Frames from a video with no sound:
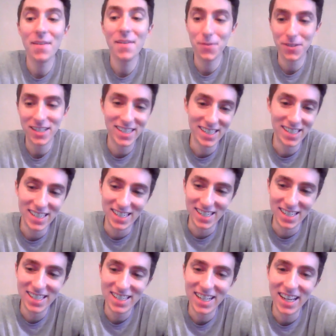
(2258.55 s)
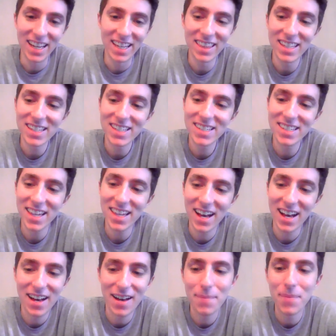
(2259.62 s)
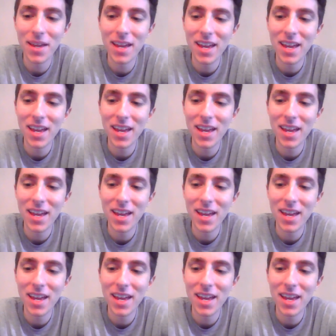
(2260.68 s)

every season is like this. And